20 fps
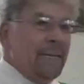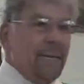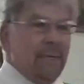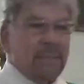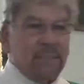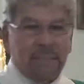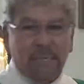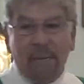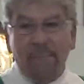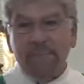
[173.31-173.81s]
Now,
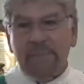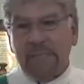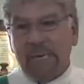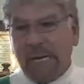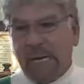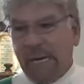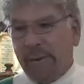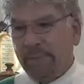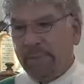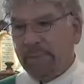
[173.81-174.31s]

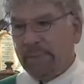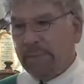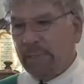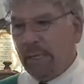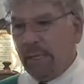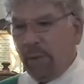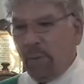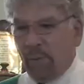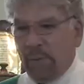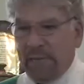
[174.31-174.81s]
sometimes
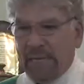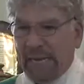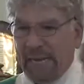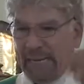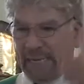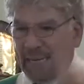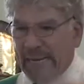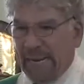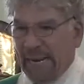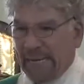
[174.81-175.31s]
we
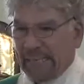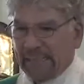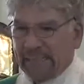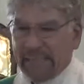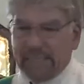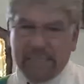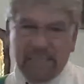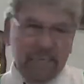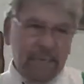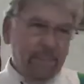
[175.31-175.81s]
get
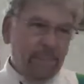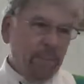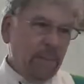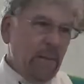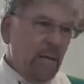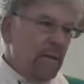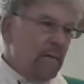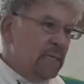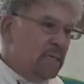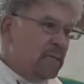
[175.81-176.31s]
nasty.
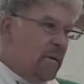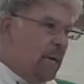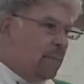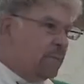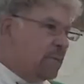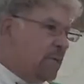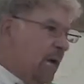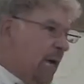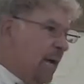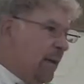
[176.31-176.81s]

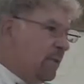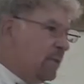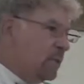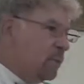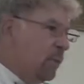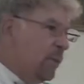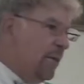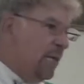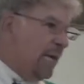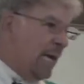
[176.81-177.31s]
Sometimes
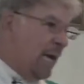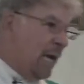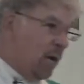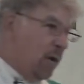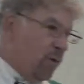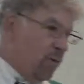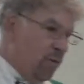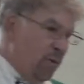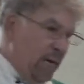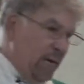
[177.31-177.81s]
we
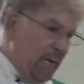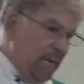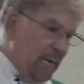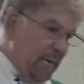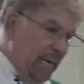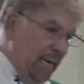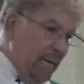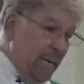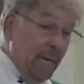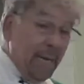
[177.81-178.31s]
get
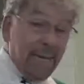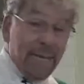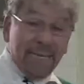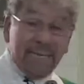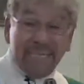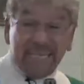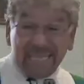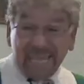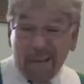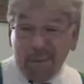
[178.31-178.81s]
greedy.
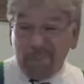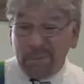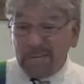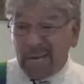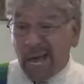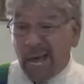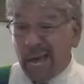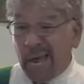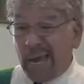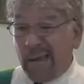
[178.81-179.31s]

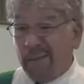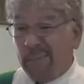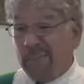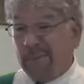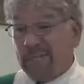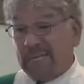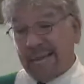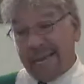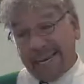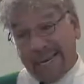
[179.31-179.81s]

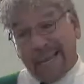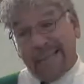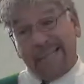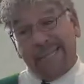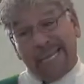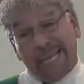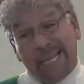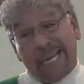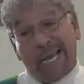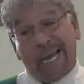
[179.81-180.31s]
Sometimes, and I
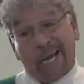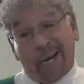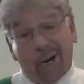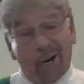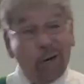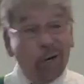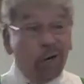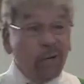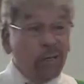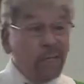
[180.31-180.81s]
think I
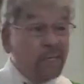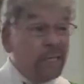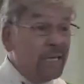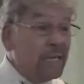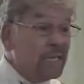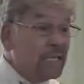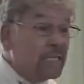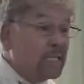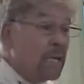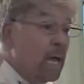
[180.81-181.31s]
heard
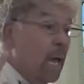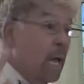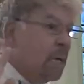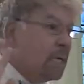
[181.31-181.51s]
this,